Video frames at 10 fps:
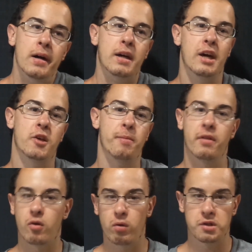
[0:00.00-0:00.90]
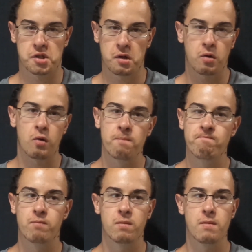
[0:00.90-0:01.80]
Kingsman The Golden Circle,
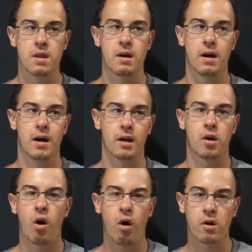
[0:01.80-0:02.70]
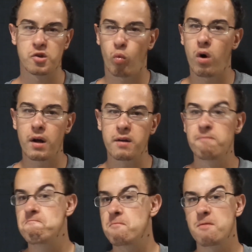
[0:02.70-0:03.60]
uh, Cars 1,
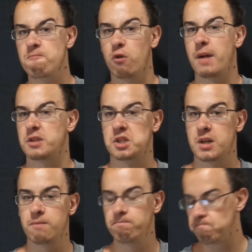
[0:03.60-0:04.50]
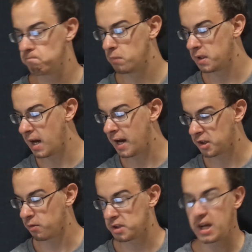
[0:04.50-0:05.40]
we'll have to see. But yeah,
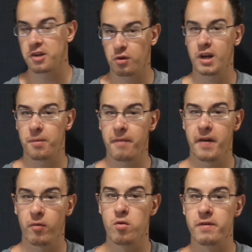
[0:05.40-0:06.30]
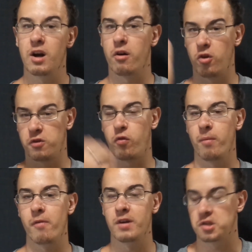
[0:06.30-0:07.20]
as it stands right now, my favorite movie are those
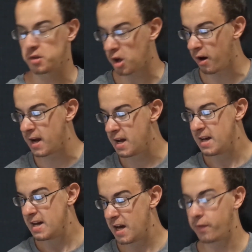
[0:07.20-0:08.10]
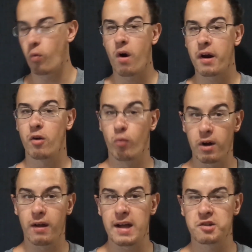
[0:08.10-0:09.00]
four movies. So sorry if you wanted a
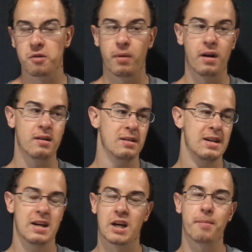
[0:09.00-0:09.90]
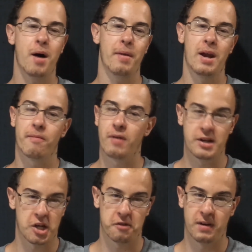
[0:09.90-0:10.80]
real answer, but come on, man, I'm
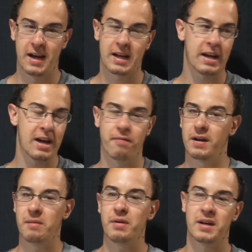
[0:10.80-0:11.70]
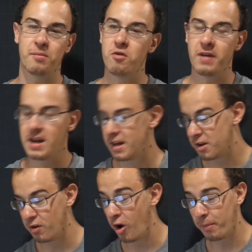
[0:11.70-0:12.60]
franchise fanatic. I can't freaking pick a movie.
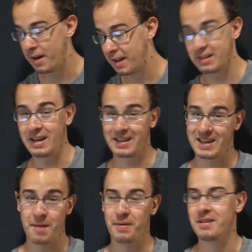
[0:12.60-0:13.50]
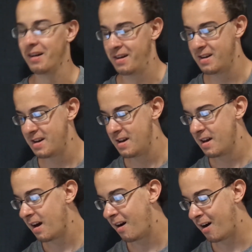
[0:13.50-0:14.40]
You know me. That, can't be done.
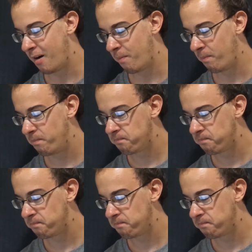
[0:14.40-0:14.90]
Um,